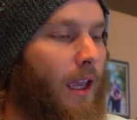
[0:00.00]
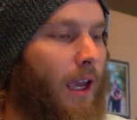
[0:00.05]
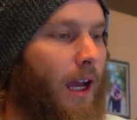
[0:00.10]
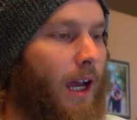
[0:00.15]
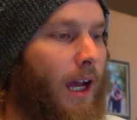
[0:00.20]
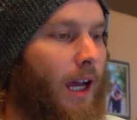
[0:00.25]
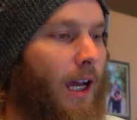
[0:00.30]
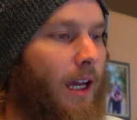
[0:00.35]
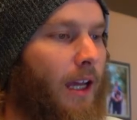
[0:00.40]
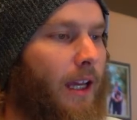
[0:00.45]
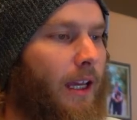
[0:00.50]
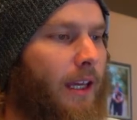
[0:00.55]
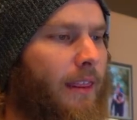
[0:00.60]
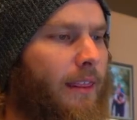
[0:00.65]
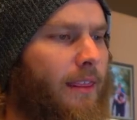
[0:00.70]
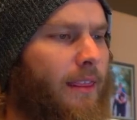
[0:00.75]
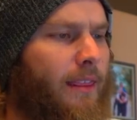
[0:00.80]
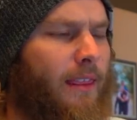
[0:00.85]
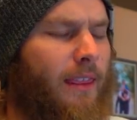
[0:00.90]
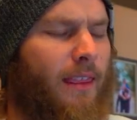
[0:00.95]
I
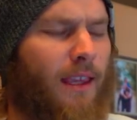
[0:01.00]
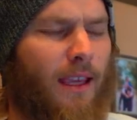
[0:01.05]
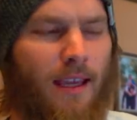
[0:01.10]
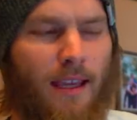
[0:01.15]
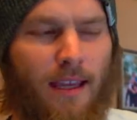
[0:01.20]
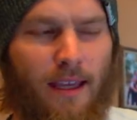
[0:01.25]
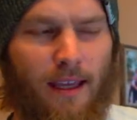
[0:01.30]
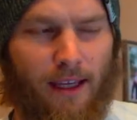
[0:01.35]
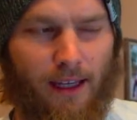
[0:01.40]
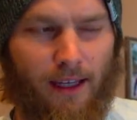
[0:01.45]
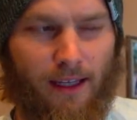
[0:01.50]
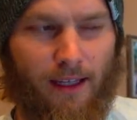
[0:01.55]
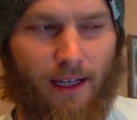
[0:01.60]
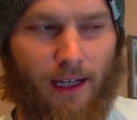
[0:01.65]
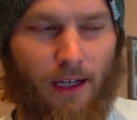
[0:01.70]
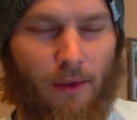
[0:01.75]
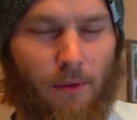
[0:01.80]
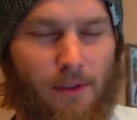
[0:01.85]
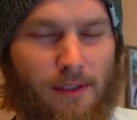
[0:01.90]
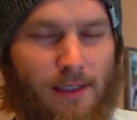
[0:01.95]
think
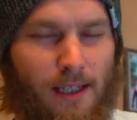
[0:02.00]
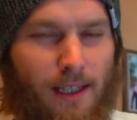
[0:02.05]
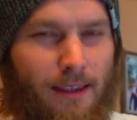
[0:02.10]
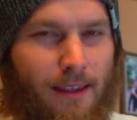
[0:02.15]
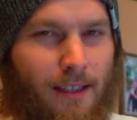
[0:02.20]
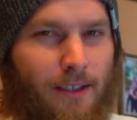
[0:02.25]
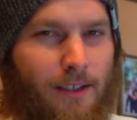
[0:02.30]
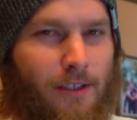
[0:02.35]
I was like the